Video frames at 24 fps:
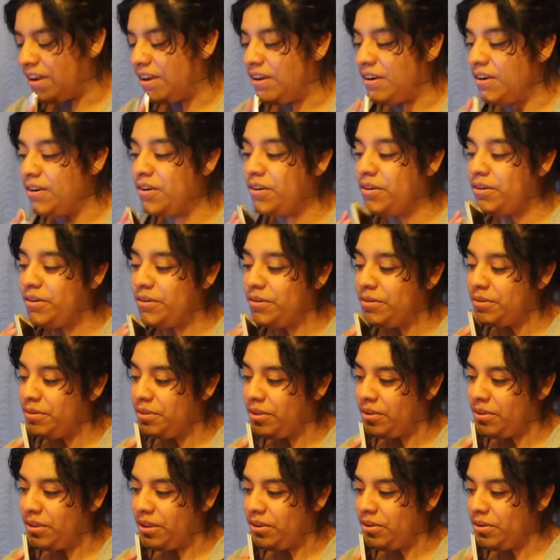Oh,
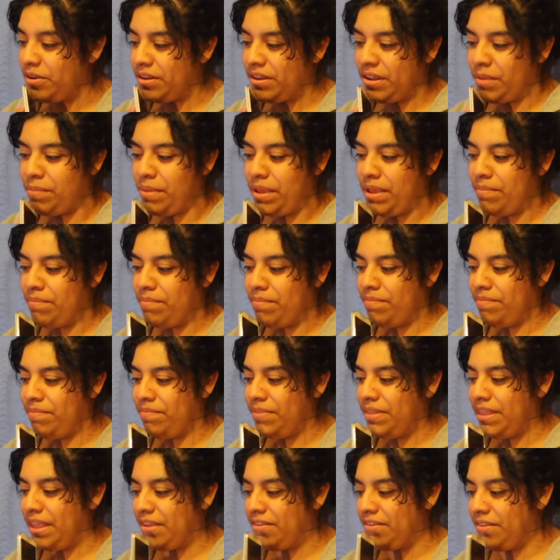so they're doing the pink.
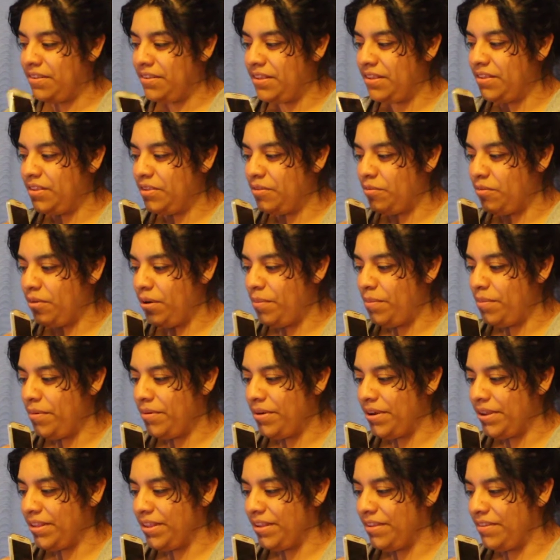So this is
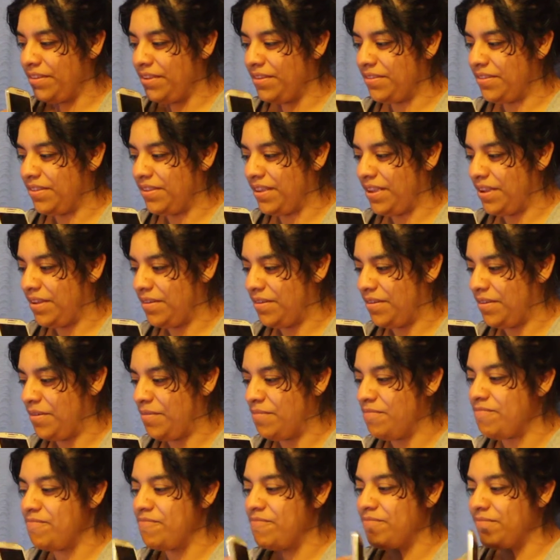robbery. There, so it's
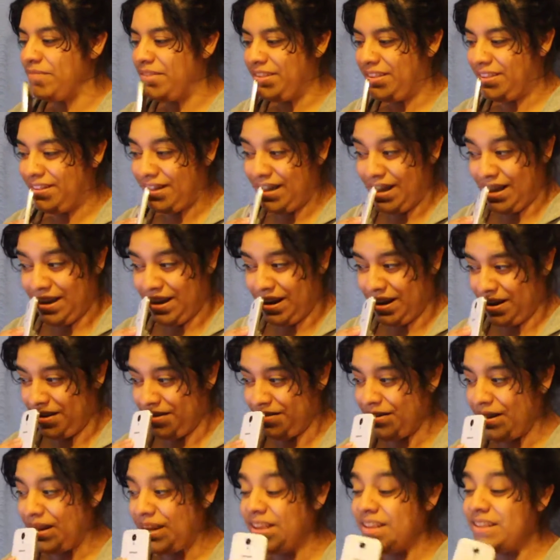stealing.
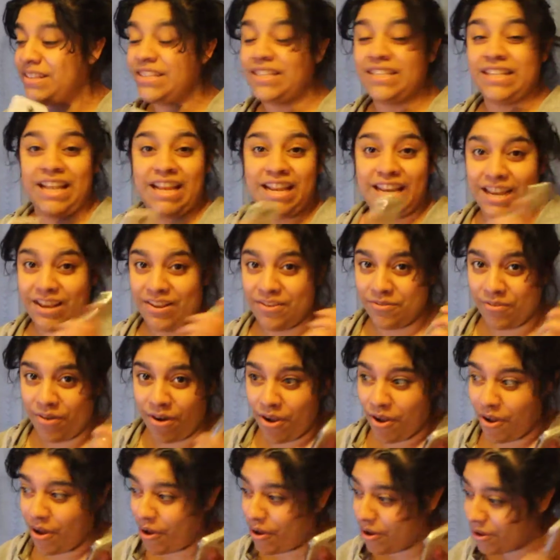Stealing is
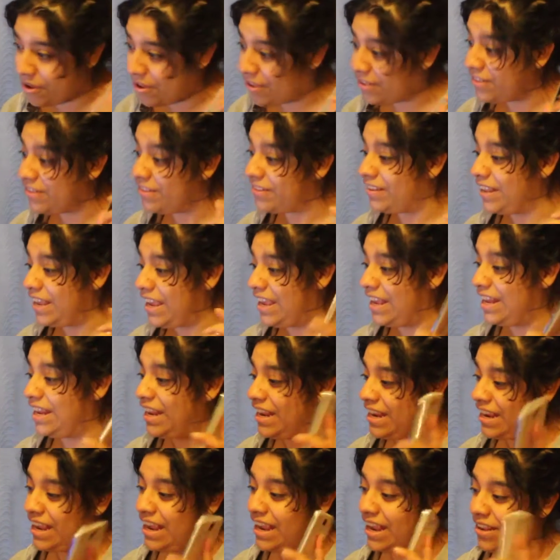wrong.
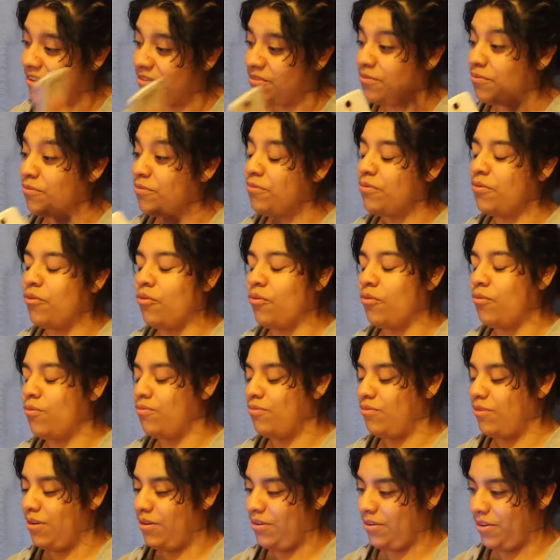Stealing is
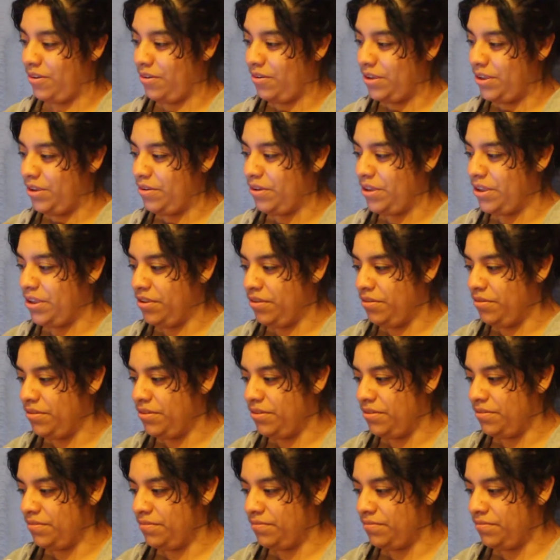wrong. Oh, you're cute.